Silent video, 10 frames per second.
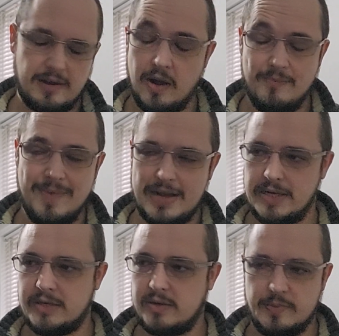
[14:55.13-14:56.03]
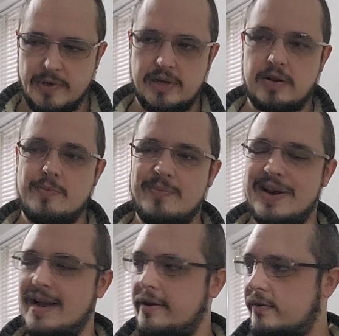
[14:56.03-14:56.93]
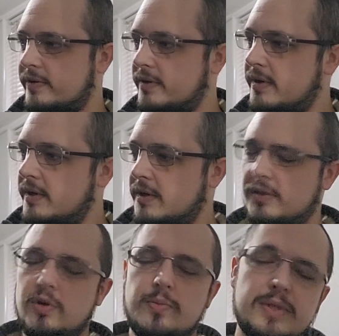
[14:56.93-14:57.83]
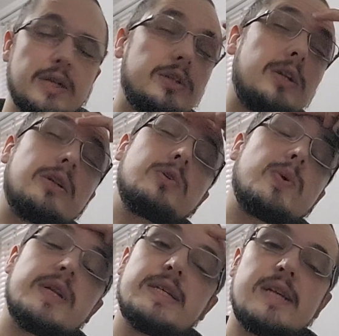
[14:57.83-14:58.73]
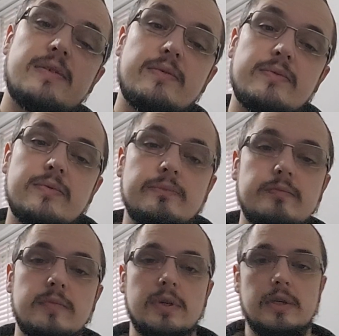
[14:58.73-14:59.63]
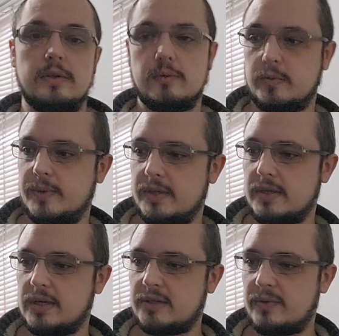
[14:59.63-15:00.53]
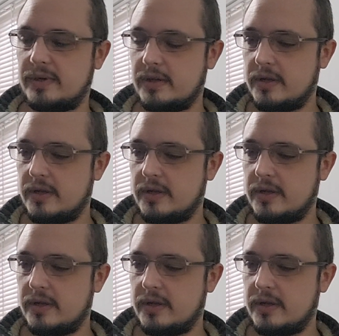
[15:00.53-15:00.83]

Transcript: I may do, but I don't plan on. So potentially the 27th will be the next one.